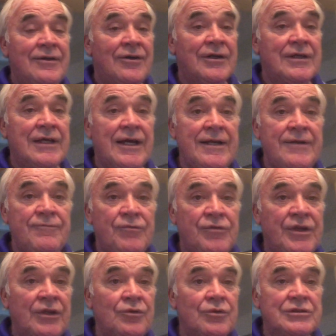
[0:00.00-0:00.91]
Okay?
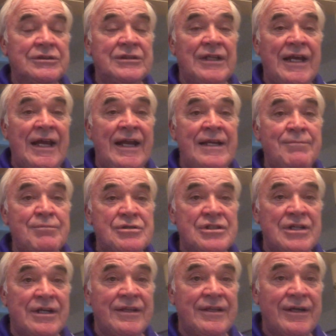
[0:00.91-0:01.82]
They lost
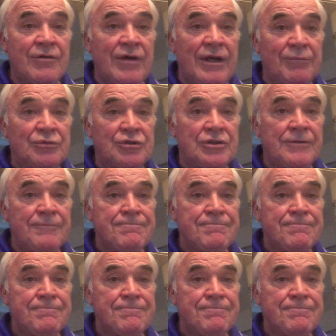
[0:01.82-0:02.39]
80% of their grapes.